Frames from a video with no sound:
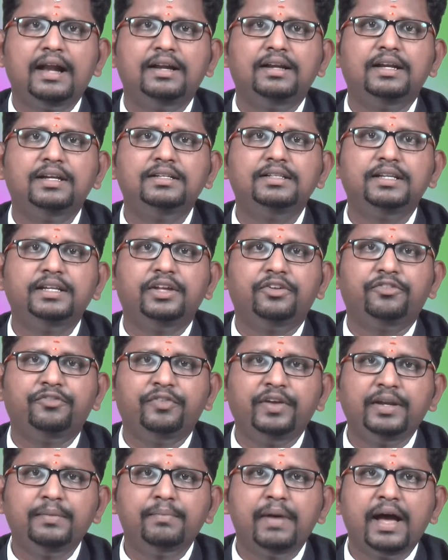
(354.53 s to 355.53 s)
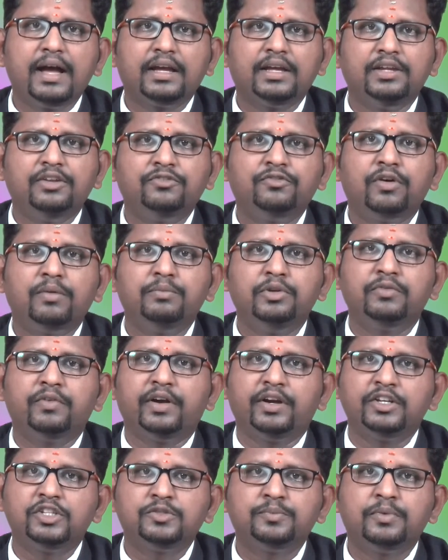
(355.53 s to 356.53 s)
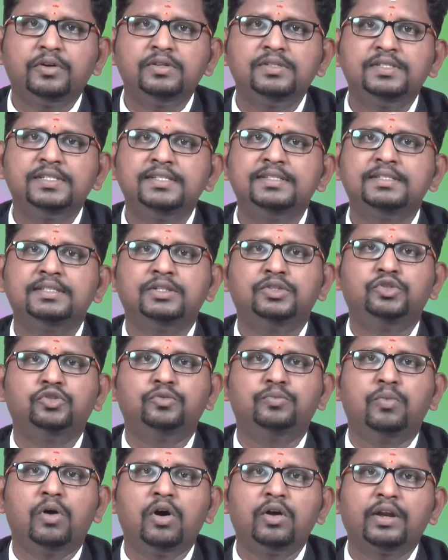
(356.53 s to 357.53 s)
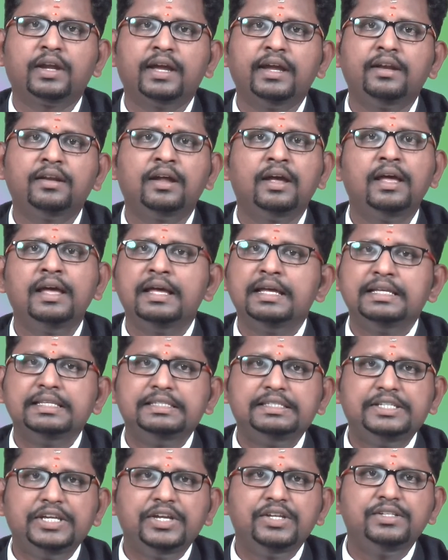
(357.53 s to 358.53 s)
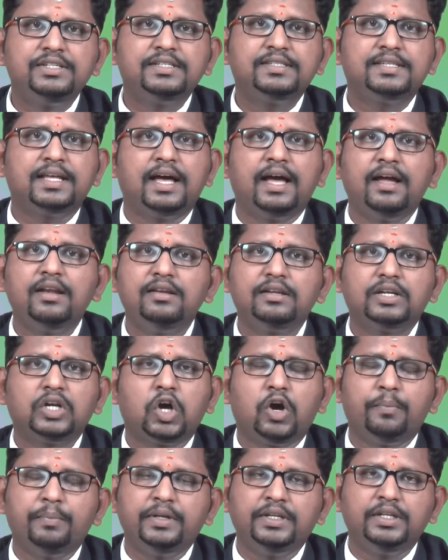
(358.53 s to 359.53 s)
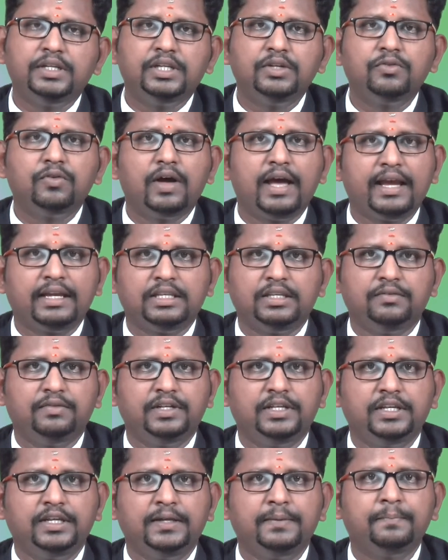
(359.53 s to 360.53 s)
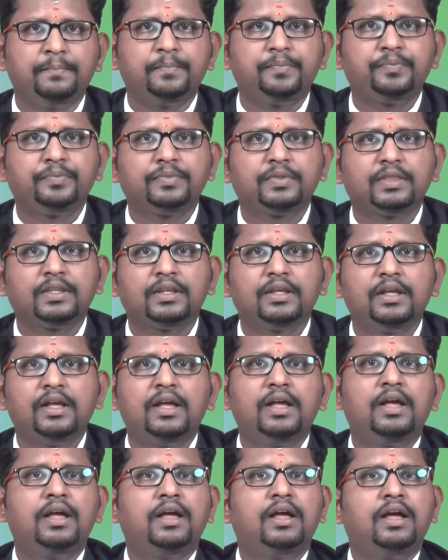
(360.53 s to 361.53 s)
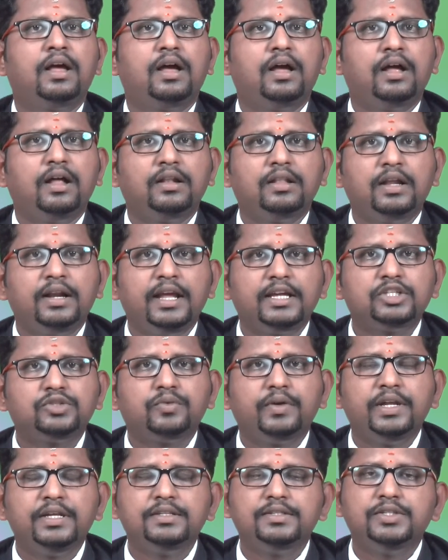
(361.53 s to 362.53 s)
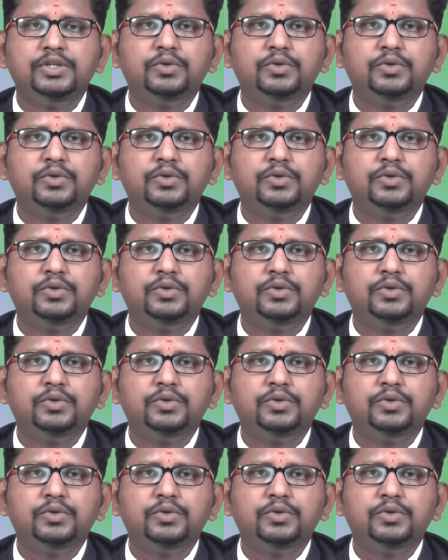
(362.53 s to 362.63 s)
and let their feedback inform your responses to market changes and competitive activity. The next one